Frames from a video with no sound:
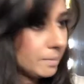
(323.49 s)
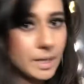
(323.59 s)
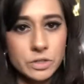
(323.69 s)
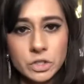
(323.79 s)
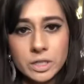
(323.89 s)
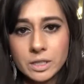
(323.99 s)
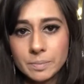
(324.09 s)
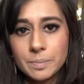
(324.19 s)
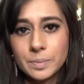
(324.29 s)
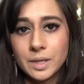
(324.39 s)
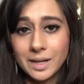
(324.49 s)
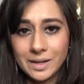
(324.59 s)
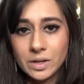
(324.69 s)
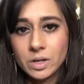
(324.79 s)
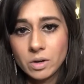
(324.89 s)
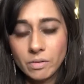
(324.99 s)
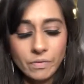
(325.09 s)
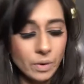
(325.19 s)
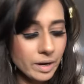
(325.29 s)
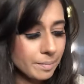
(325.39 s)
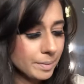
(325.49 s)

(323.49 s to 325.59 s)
matching lip liner, go for it.